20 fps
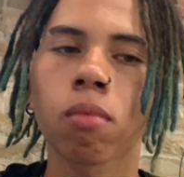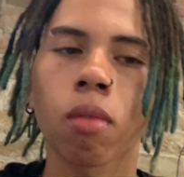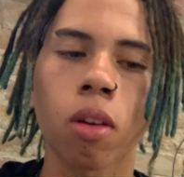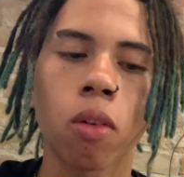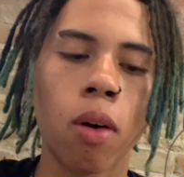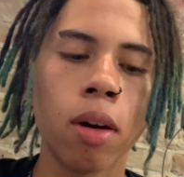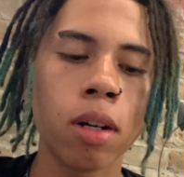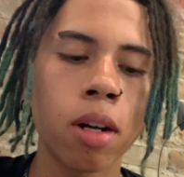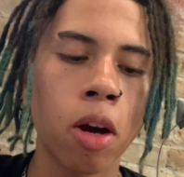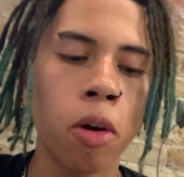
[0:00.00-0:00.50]

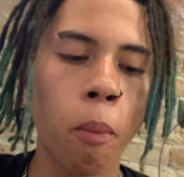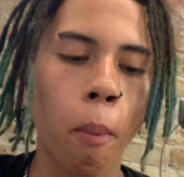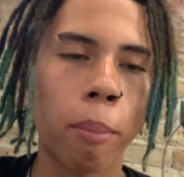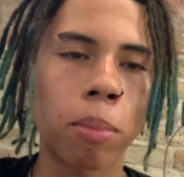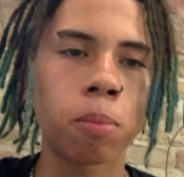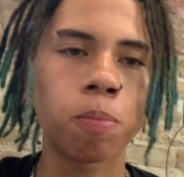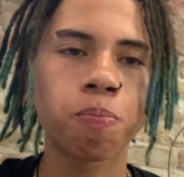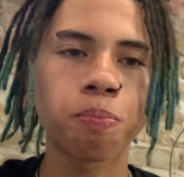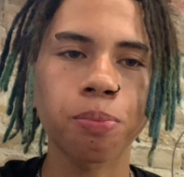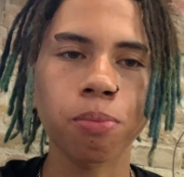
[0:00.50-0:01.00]
Right now,
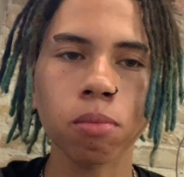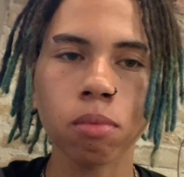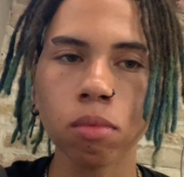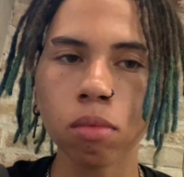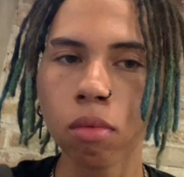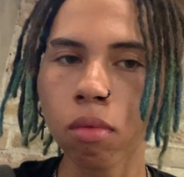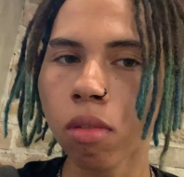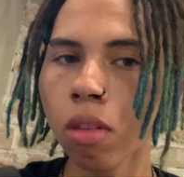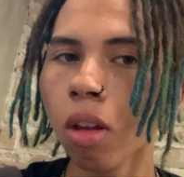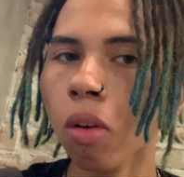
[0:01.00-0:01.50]

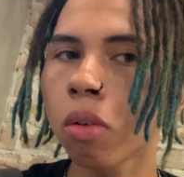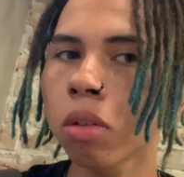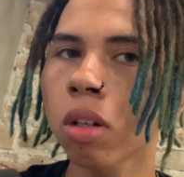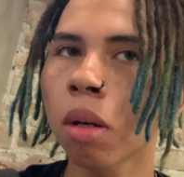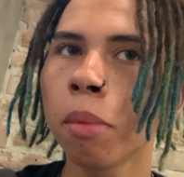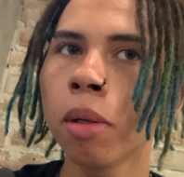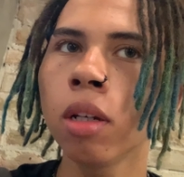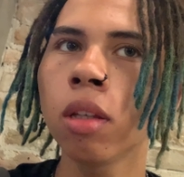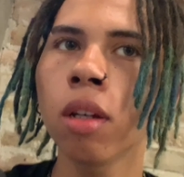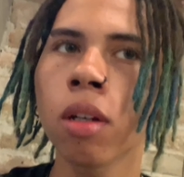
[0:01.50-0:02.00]
in am
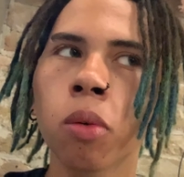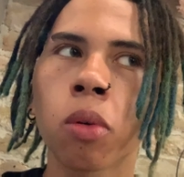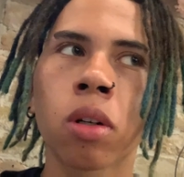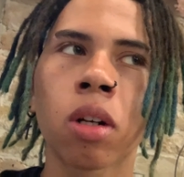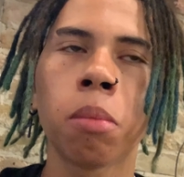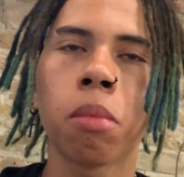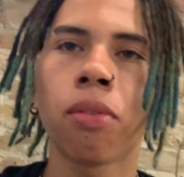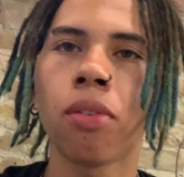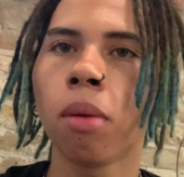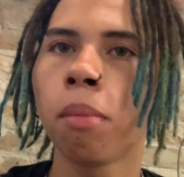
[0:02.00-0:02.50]
meeting, we're
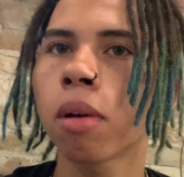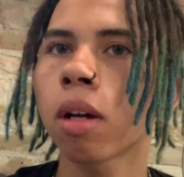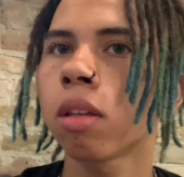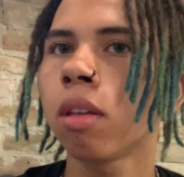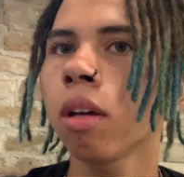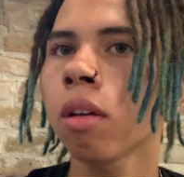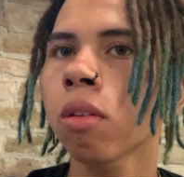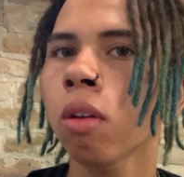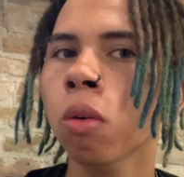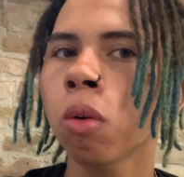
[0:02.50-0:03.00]
gonna be filming a
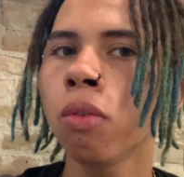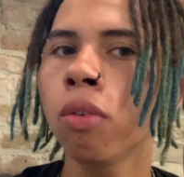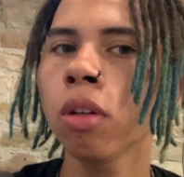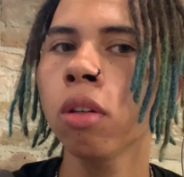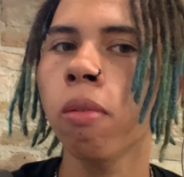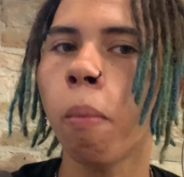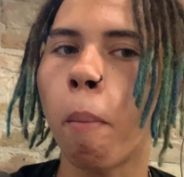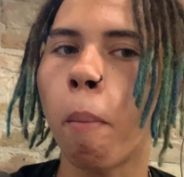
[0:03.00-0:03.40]
TikTok of it.